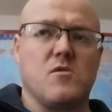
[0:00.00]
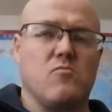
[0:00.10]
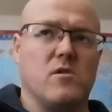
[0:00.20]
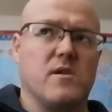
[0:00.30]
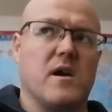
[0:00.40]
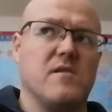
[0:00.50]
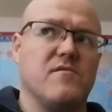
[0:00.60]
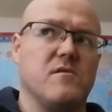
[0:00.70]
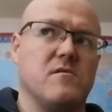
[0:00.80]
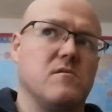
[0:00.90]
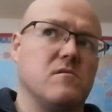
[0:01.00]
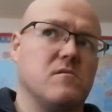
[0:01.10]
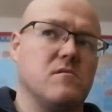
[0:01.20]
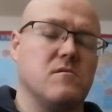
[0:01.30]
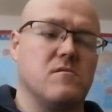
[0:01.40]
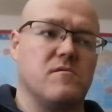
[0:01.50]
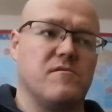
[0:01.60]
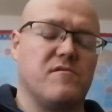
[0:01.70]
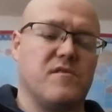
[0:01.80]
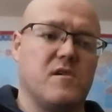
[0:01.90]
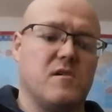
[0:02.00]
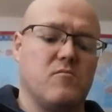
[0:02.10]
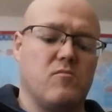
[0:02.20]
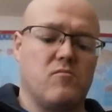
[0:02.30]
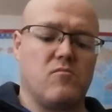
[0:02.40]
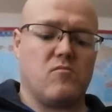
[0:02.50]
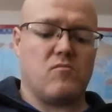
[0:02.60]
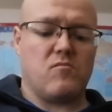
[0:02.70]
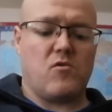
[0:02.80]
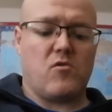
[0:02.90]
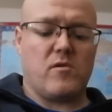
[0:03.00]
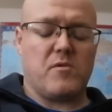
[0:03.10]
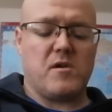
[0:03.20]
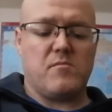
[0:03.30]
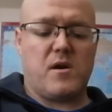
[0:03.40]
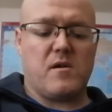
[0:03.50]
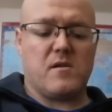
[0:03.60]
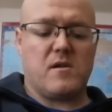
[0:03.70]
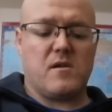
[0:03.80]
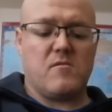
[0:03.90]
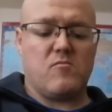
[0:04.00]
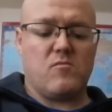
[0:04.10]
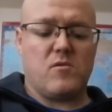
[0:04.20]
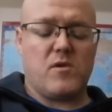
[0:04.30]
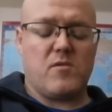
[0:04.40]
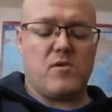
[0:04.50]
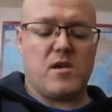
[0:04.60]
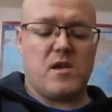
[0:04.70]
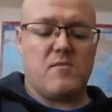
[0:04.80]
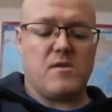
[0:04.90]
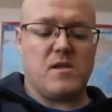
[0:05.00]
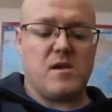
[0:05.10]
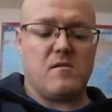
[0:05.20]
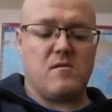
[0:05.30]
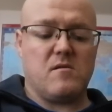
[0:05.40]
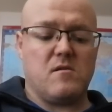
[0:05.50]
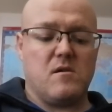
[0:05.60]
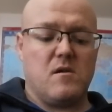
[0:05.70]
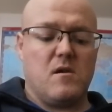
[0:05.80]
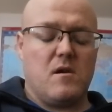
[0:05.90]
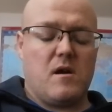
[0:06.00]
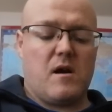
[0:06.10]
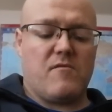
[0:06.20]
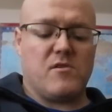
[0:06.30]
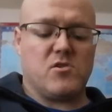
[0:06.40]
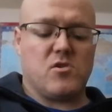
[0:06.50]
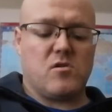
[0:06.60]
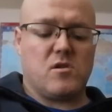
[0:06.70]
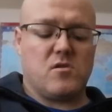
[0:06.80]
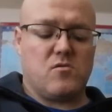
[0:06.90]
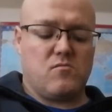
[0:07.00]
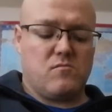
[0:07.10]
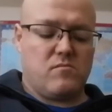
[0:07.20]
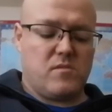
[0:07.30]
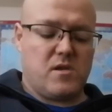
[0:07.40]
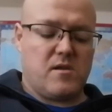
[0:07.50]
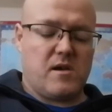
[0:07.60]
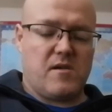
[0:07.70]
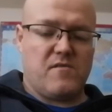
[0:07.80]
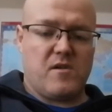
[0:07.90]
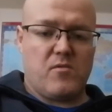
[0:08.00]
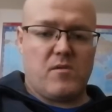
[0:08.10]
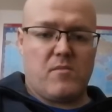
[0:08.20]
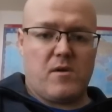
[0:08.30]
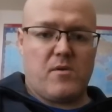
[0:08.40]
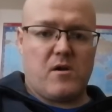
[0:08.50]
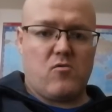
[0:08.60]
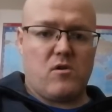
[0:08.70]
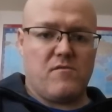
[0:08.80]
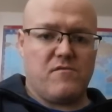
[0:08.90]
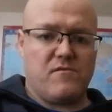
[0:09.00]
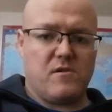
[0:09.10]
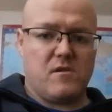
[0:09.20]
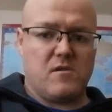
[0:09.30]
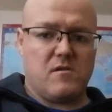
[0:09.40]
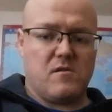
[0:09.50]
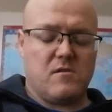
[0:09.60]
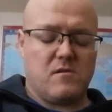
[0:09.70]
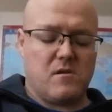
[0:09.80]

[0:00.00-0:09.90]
we're driving for all the way back to the way we came, and then I've instructed them to drive to where my pal lived, and